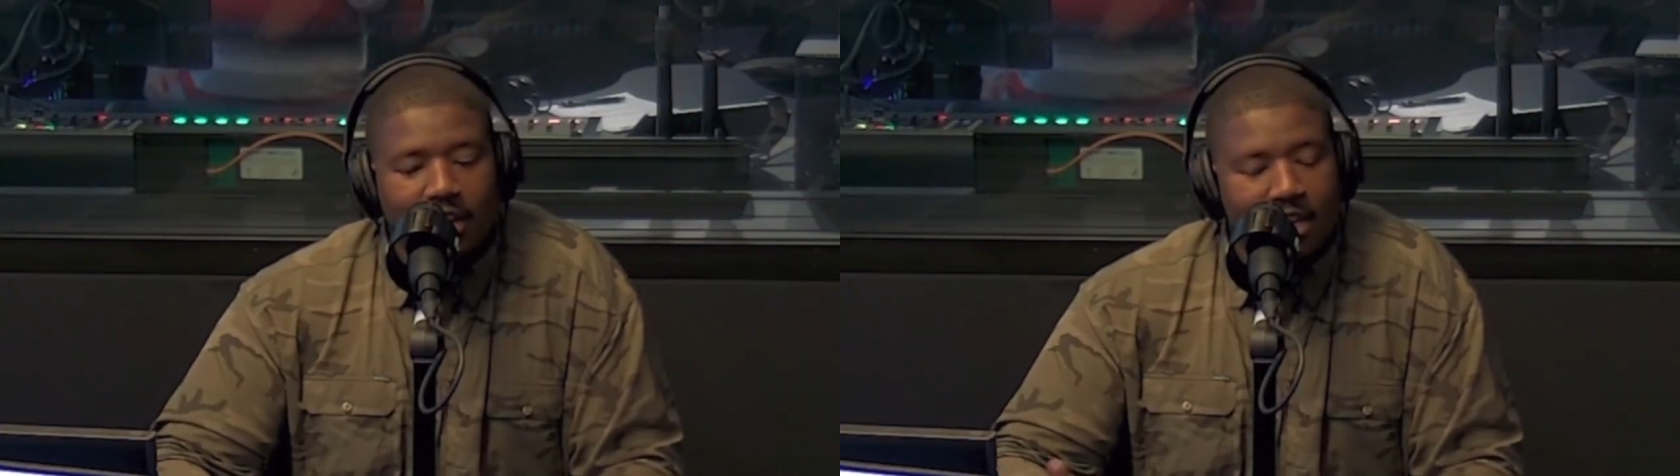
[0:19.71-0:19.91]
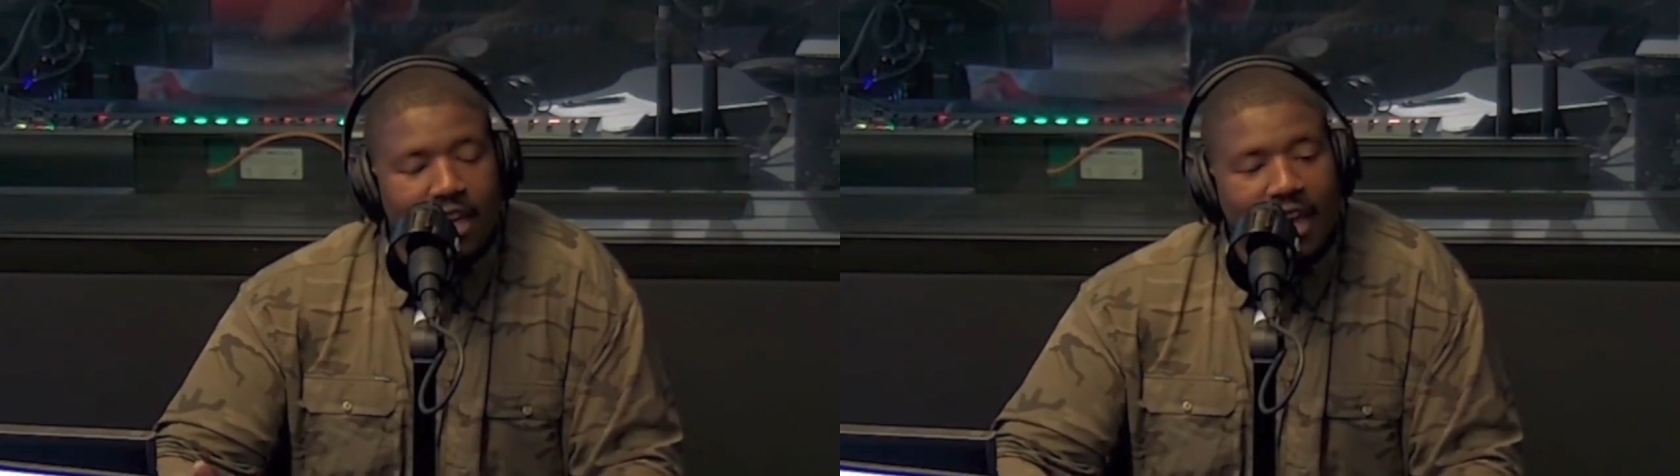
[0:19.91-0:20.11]

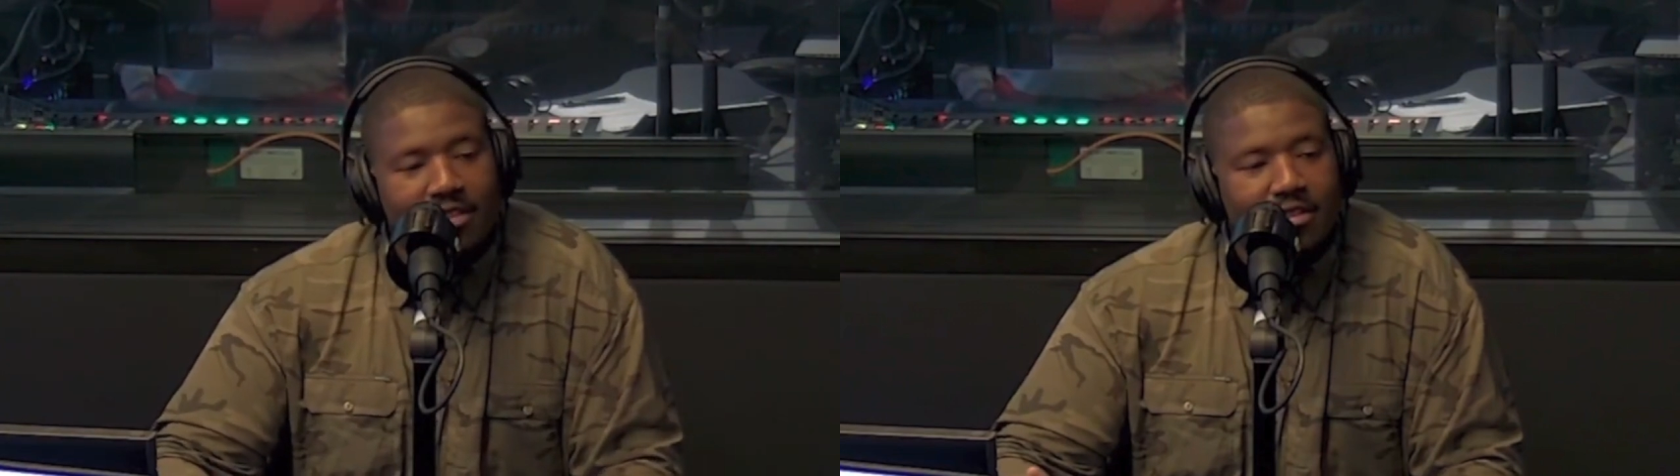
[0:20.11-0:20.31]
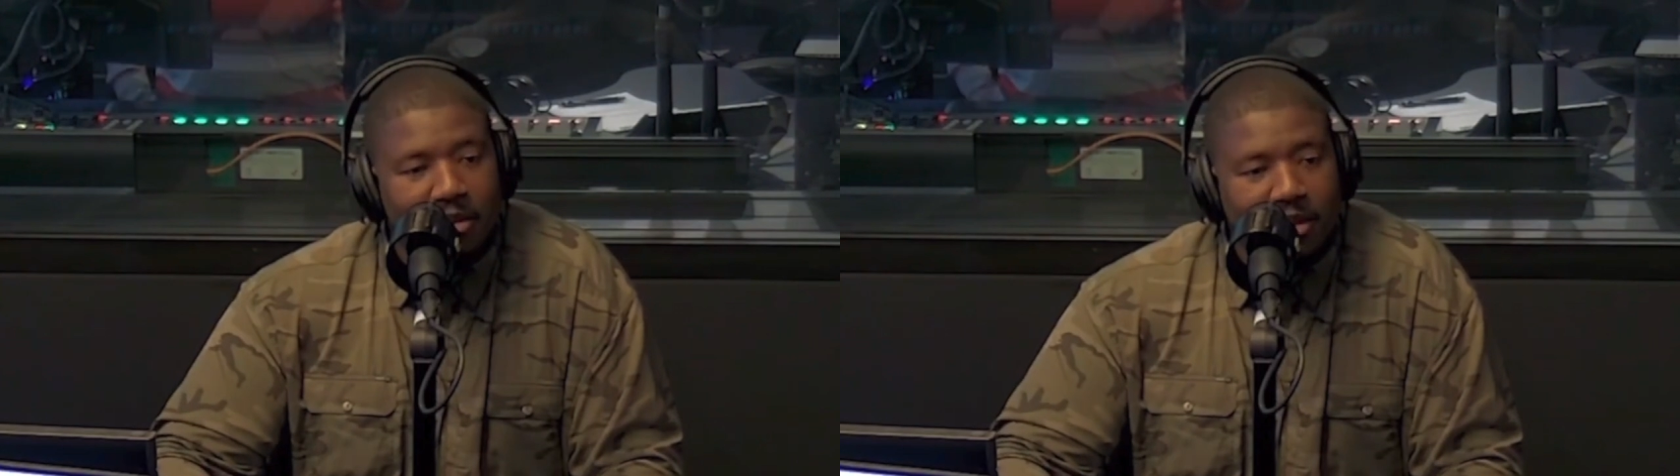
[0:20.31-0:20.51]
And he
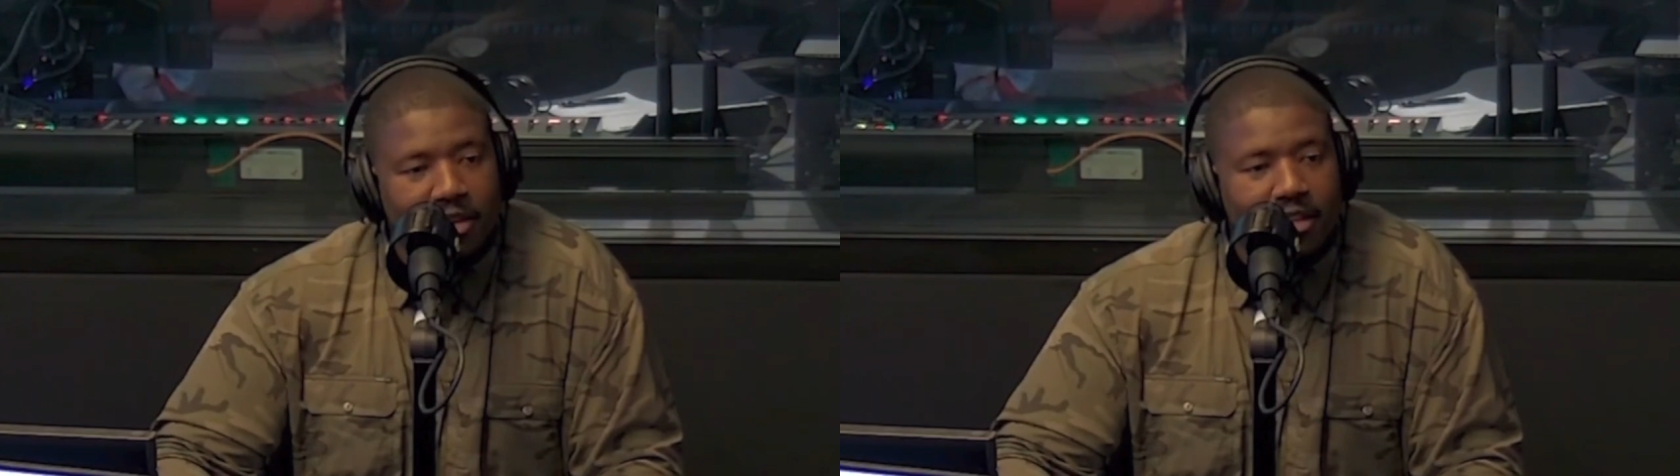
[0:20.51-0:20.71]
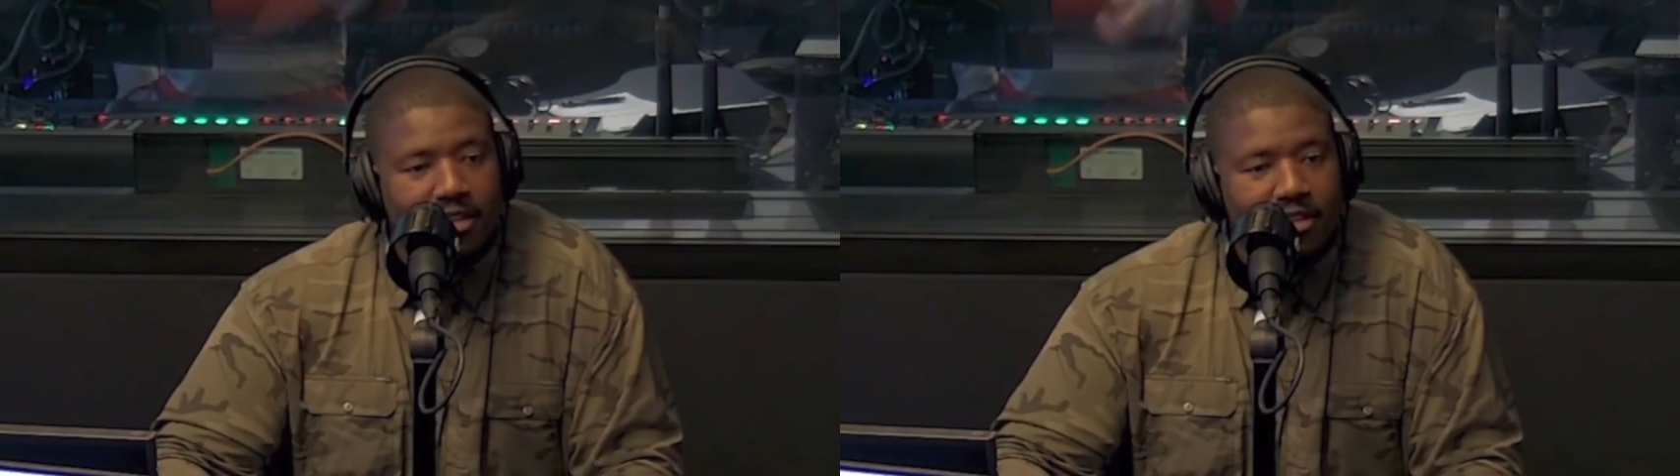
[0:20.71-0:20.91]
has the
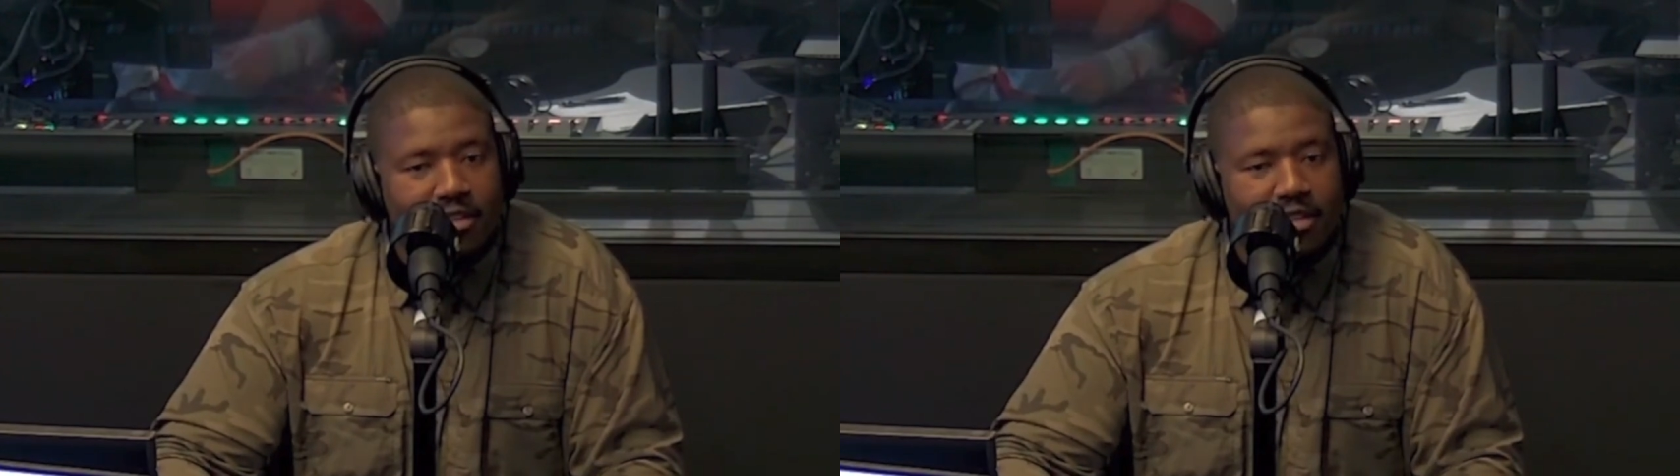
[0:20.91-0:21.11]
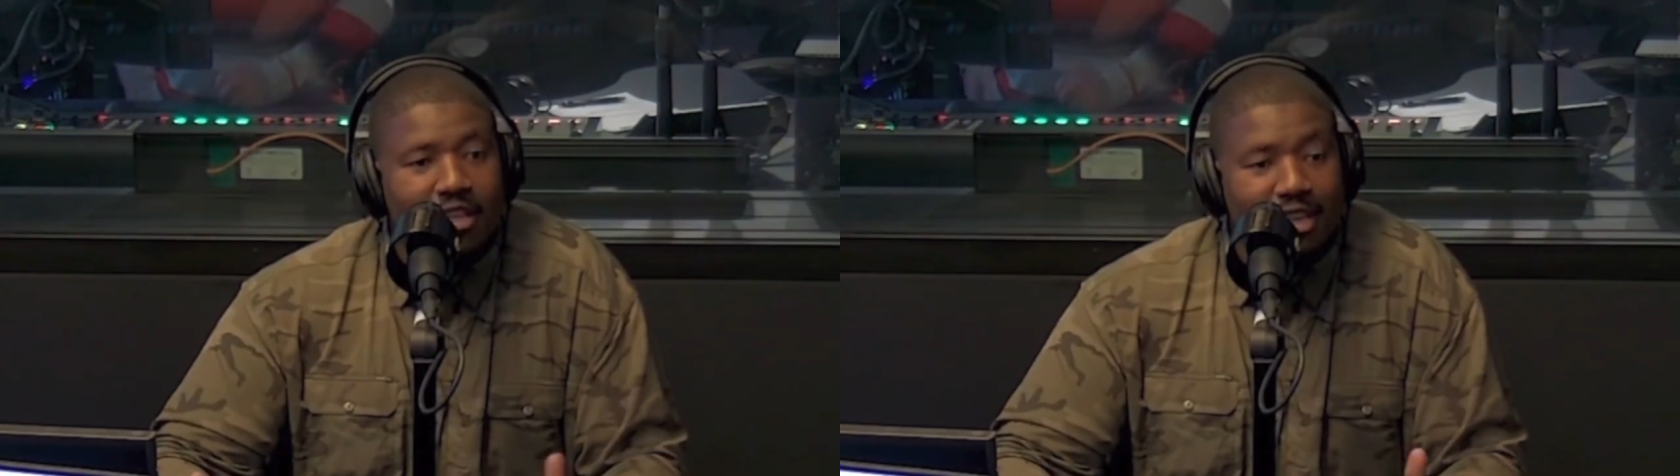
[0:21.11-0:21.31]
ability
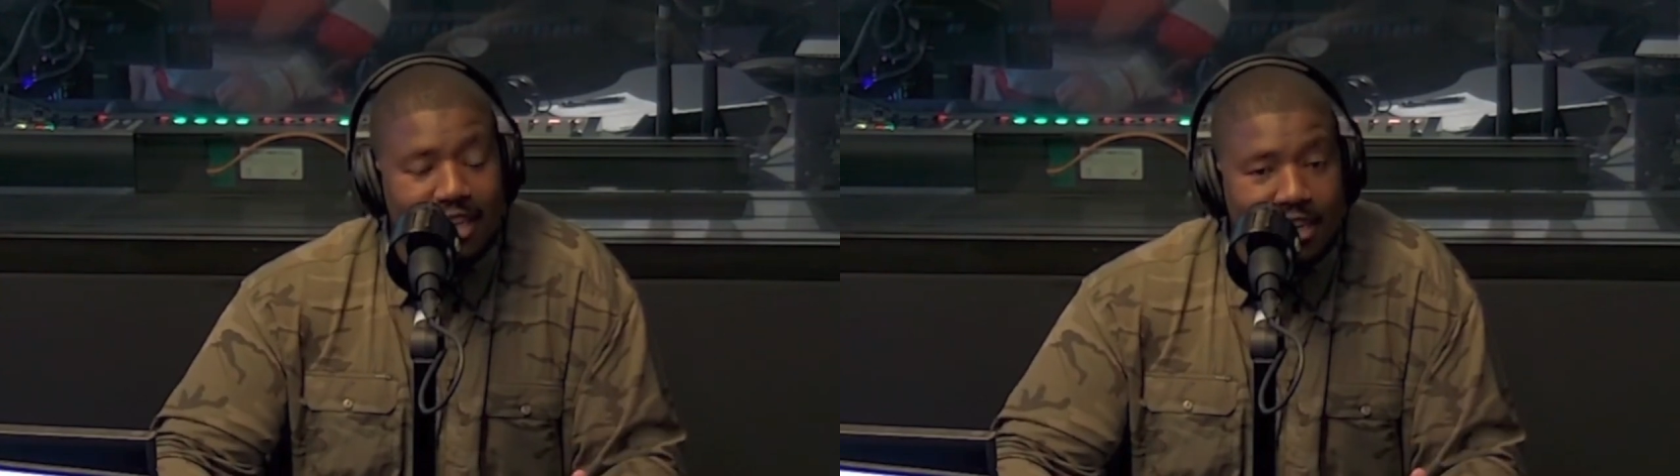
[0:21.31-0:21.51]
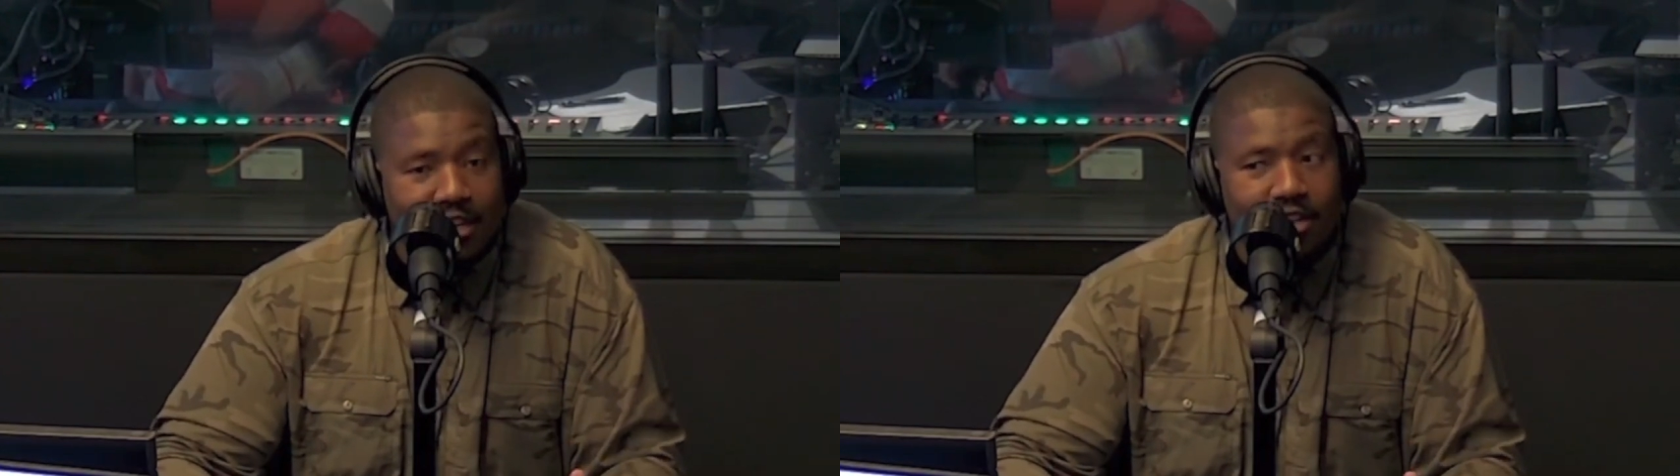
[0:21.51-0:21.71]
to
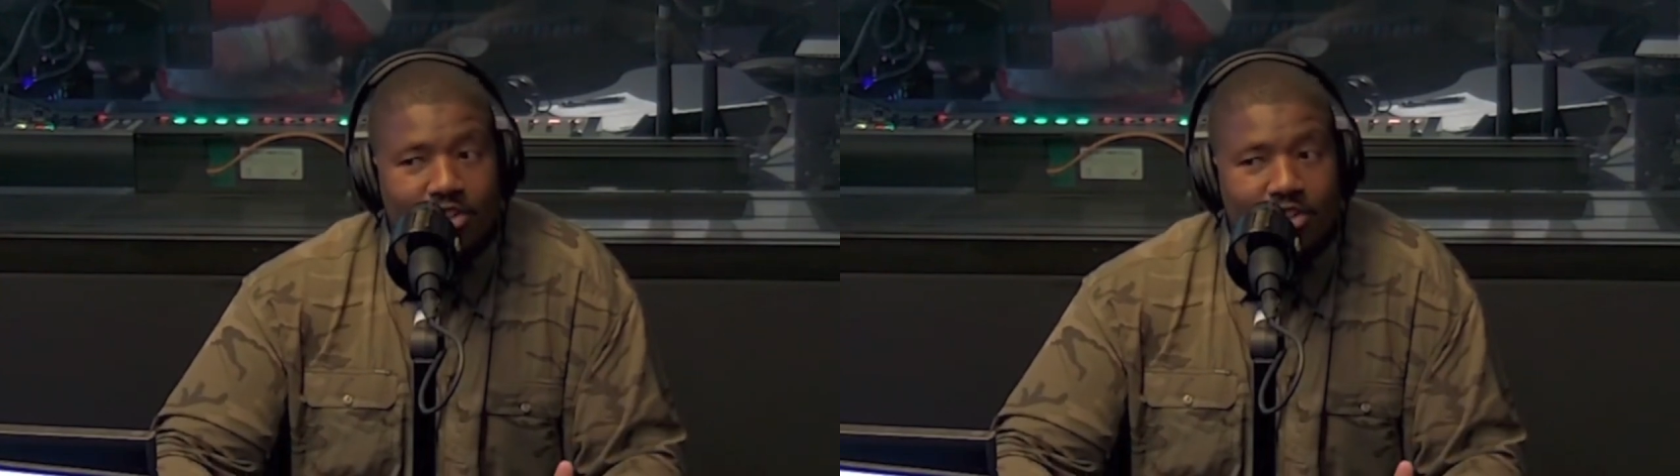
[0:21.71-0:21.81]
lead.